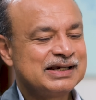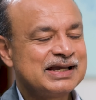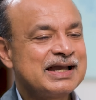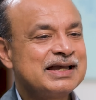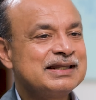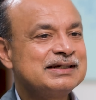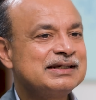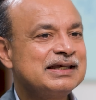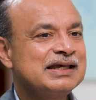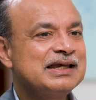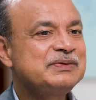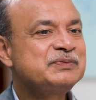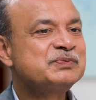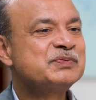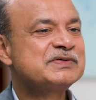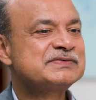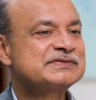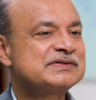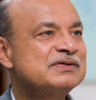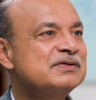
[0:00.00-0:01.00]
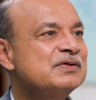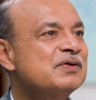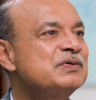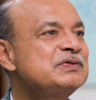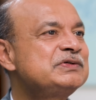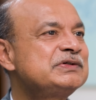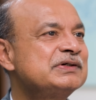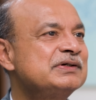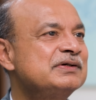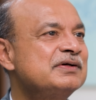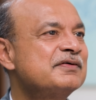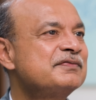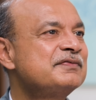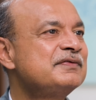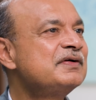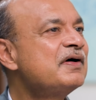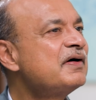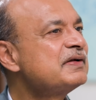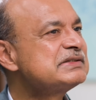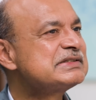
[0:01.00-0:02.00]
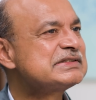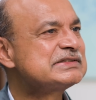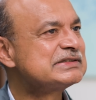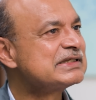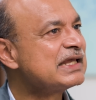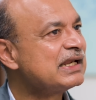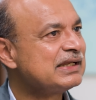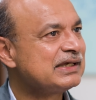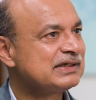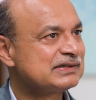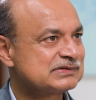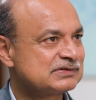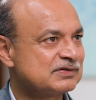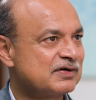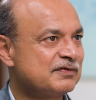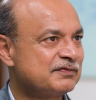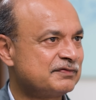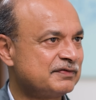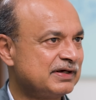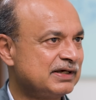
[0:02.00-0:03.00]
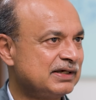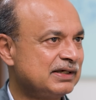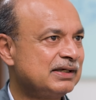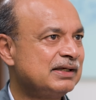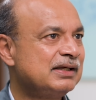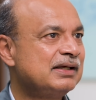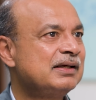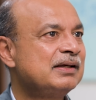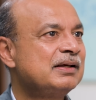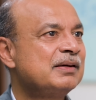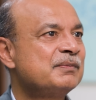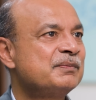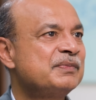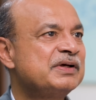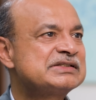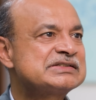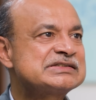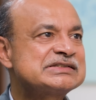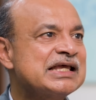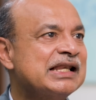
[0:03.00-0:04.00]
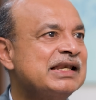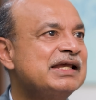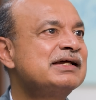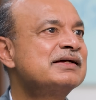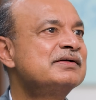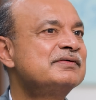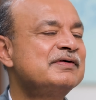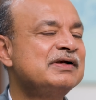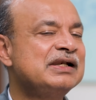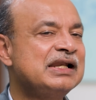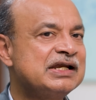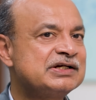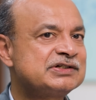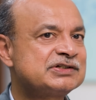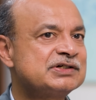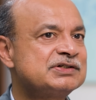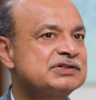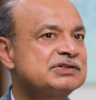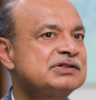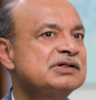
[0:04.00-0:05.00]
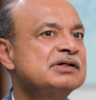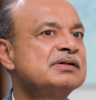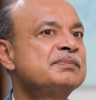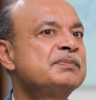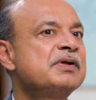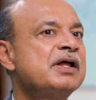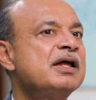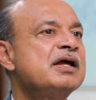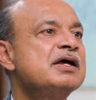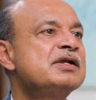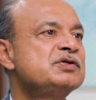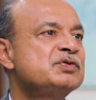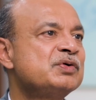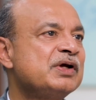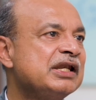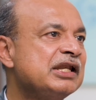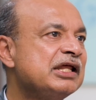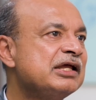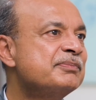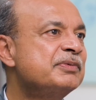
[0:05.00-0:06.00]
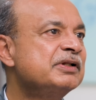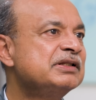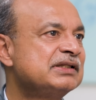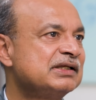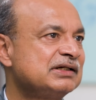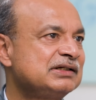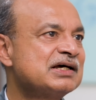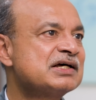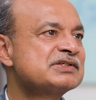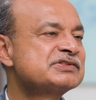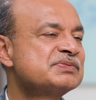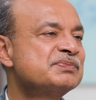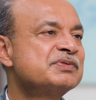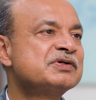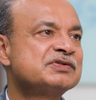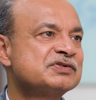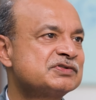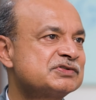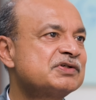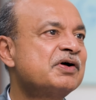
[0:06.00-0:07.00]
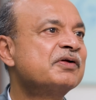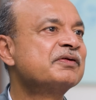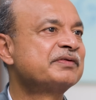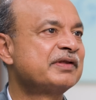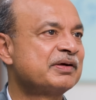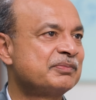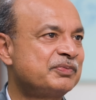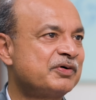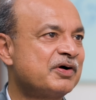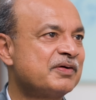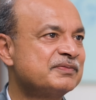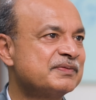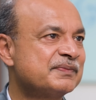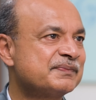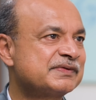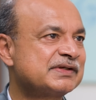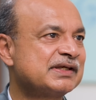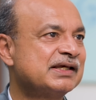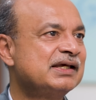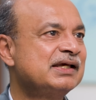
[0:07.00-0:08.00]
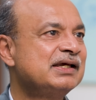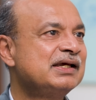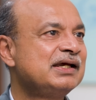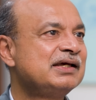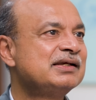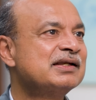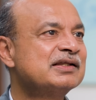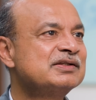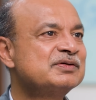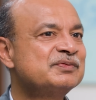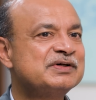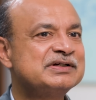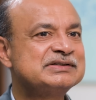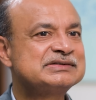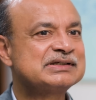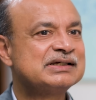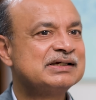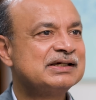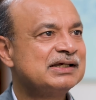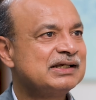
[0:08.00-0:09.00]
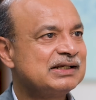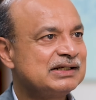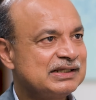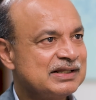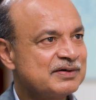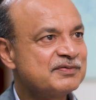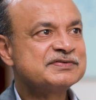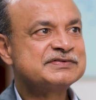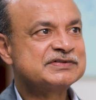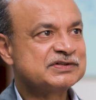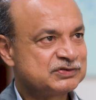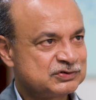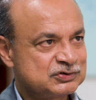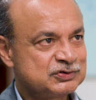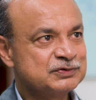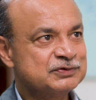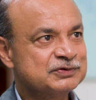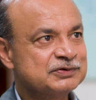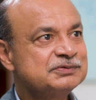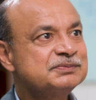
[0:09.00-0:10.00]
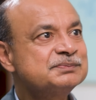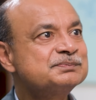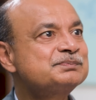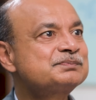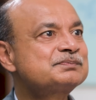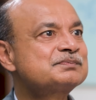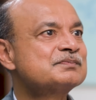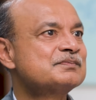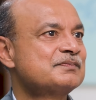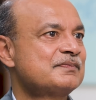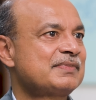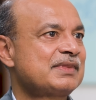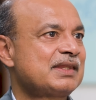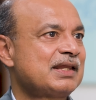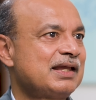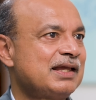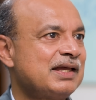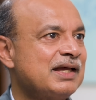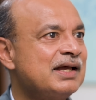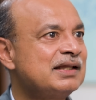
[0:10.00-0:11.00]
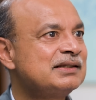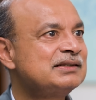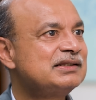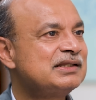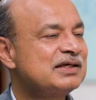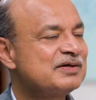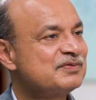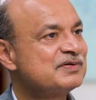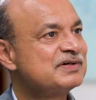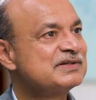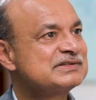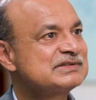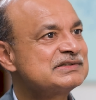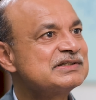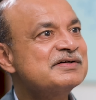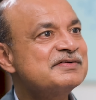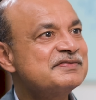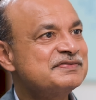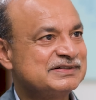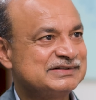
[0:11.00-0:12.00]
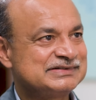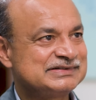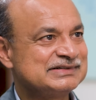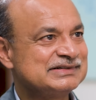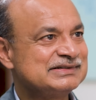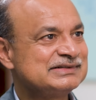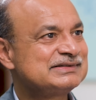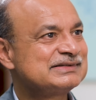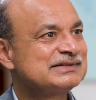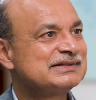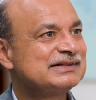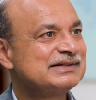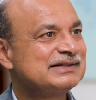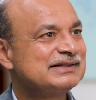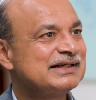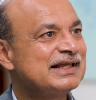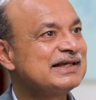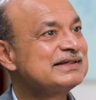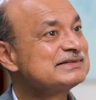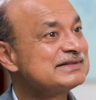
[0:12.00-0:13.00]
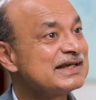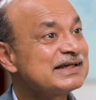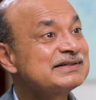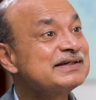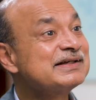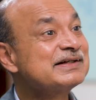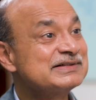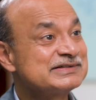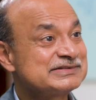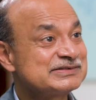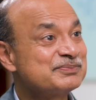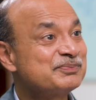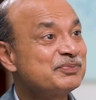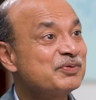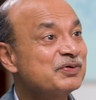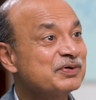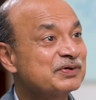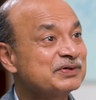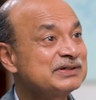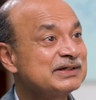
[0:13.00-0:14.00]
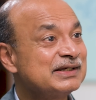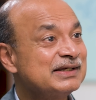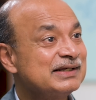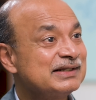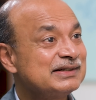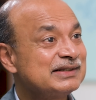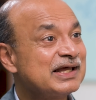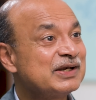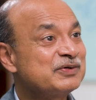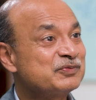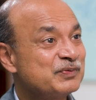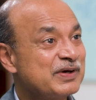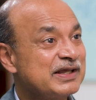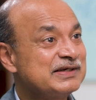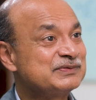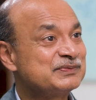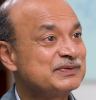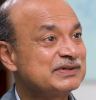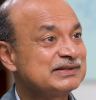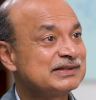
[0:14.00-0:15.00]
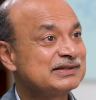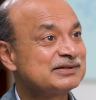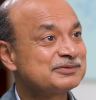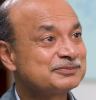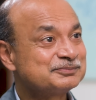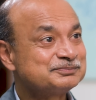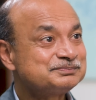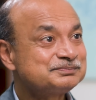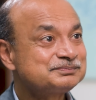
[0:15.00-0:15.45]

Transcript: And it was the notion of not selling software, but selling a relationship to enable the customer to solve their problems. In other words, there was a tool and there were services like technical support that went with it.